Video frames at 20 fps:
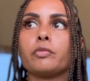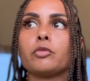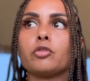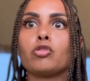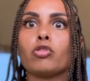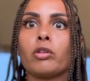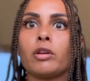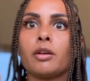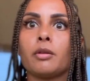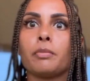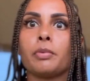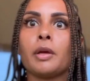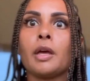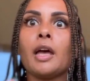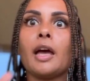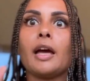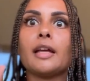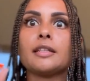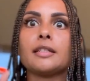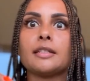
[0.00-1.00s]
trip,
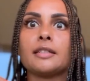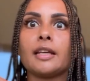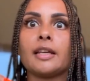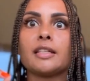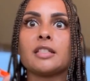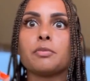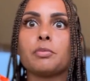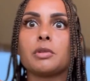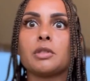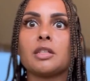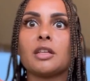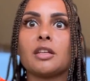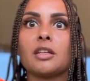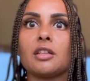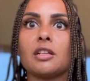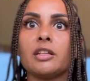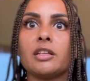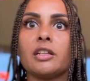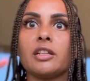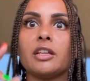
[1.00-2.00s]
and today's
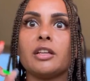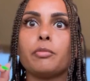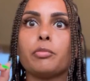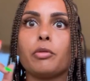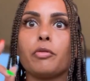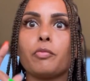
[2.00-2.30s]
particularly